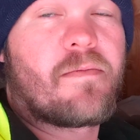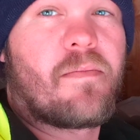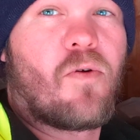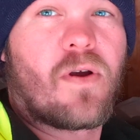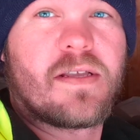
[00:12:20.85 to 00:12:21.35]

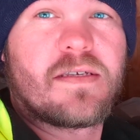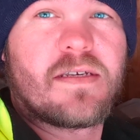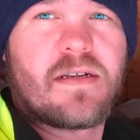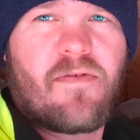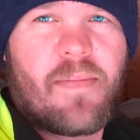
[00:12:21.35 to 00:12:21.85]
more
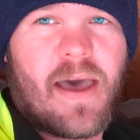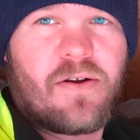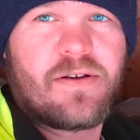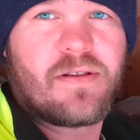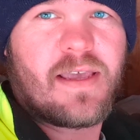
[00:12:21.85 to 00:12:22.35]
consistent of a
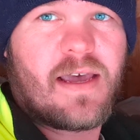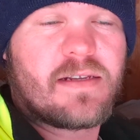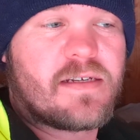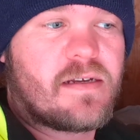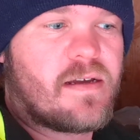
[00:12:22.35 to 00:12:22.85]
pattern you'll get,